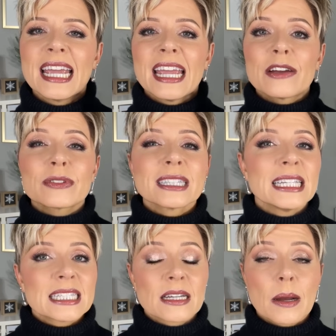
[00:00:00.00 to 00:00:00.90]
it
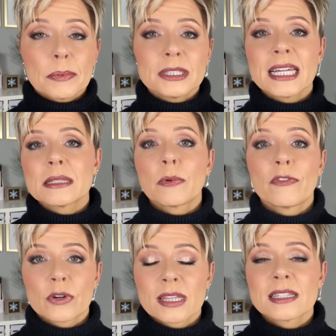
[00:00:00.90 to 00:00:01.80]
released a couple days
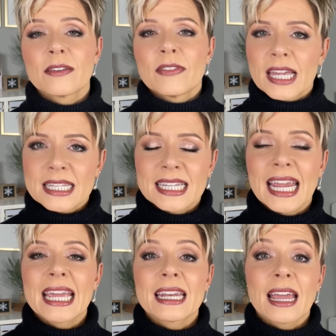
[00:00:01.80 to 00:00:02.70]
before this event
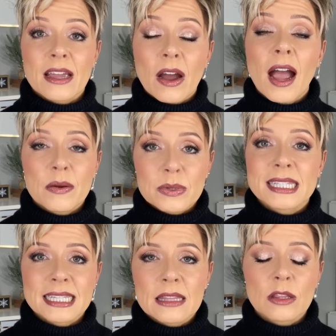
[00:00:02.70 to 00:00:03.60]
and I was
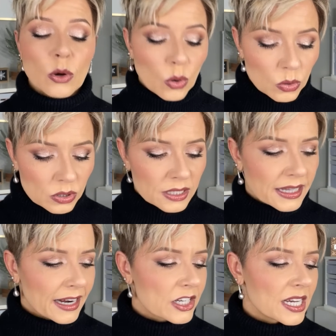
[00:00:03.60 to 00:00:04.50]
sent the whole
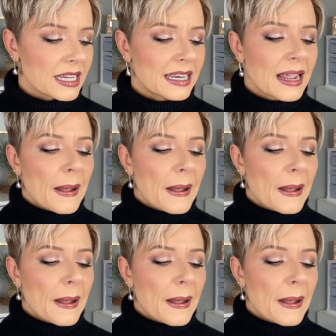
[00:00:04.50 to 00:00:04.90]
collection